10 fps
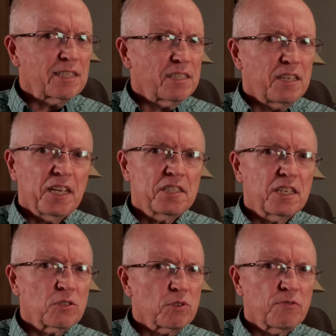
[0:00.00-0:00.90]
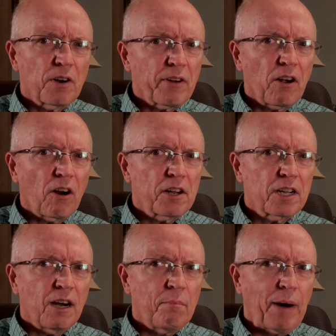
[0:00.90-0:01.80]
statistics was very hard to
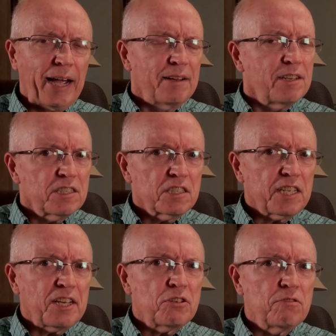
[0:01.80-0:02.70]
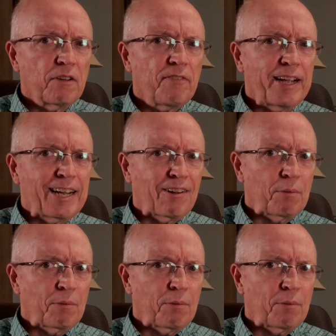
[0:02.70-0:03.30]
come by. Stay tuned to find out